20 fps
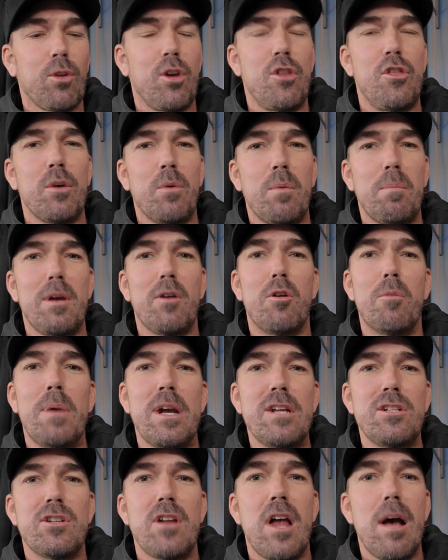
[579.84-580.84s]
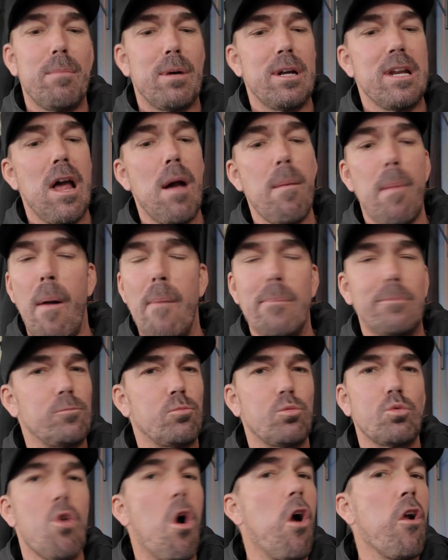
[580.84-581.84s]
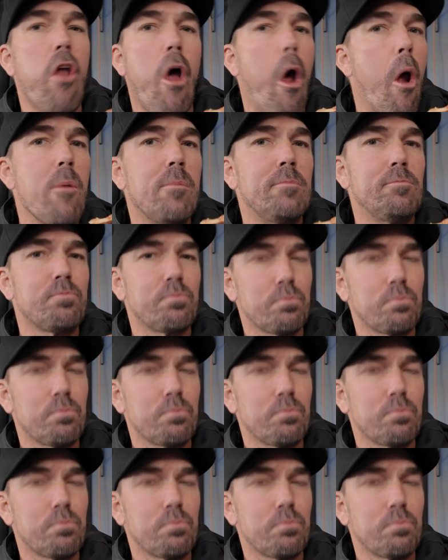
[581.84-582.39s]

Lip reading: I think we'd be all pizzaed out by now, but I don't know.